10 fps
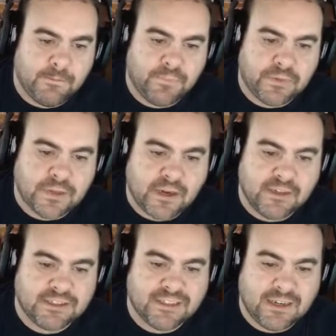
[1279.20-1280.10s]
kind of
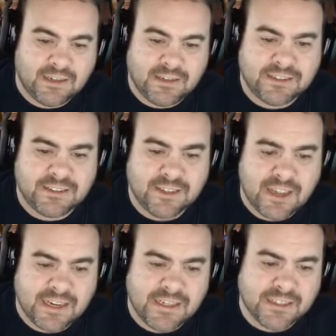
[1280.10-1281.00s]
excited to see
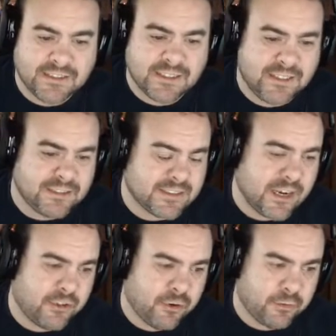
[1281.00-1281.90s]
that. He did say that Sky
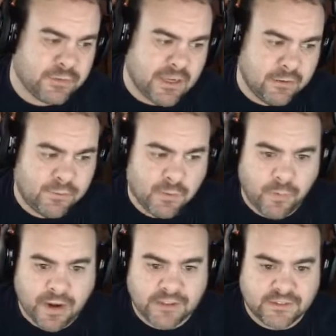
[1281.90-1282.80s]
Clark was out a few
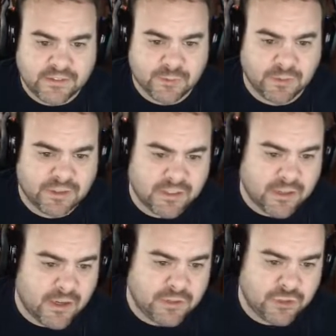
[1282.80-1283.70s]
practices with
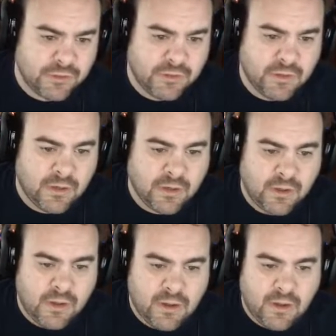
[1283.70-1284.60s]
concussion.
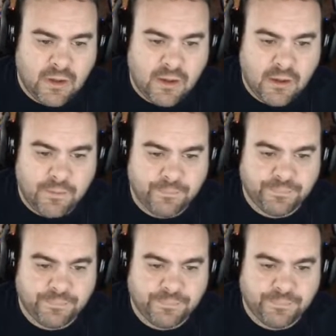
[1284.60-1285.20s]
And